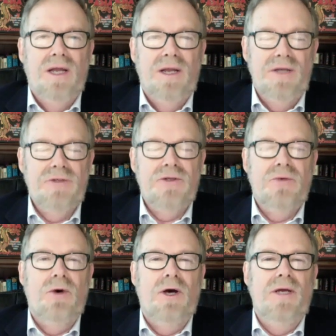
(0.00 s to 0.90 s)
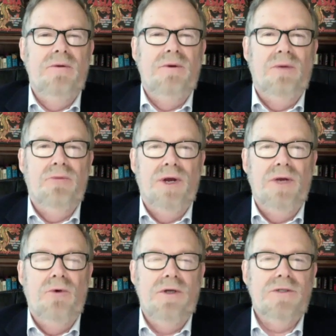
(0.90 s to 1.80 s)
nationwide
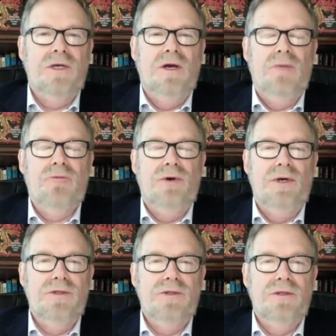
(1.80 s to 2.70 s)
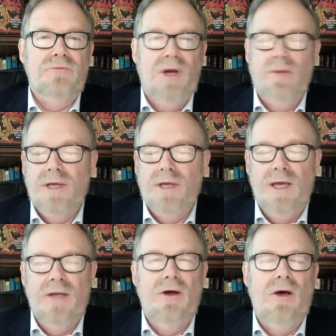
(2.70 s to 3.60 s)
brainwashing operation,
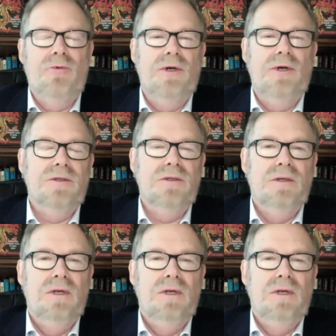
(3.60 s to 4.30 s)
propaganda operation.